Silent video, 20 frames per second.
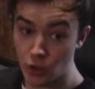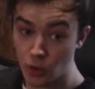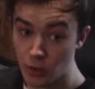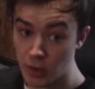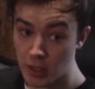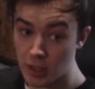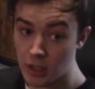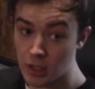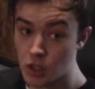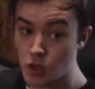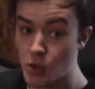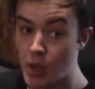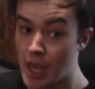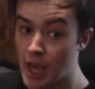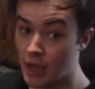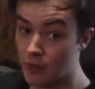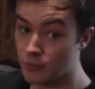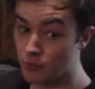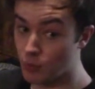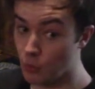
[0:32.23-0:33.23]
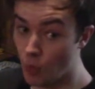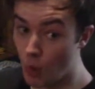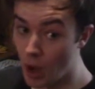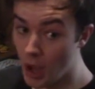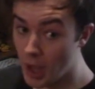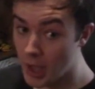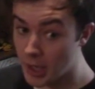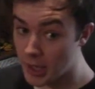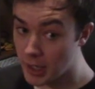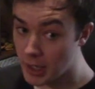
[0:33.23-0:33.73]
do it. You have
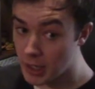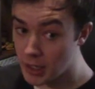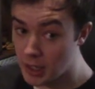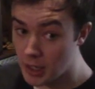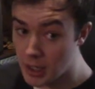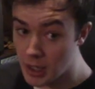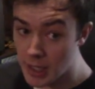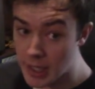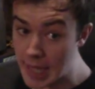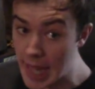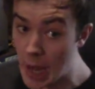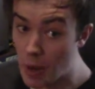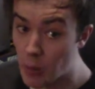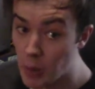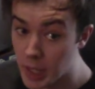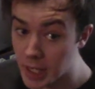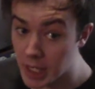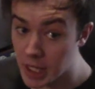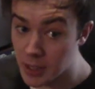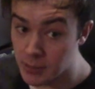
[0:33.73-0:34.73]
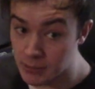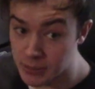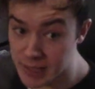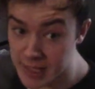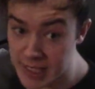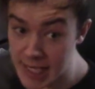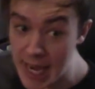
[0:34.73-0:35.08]
one. Now what comes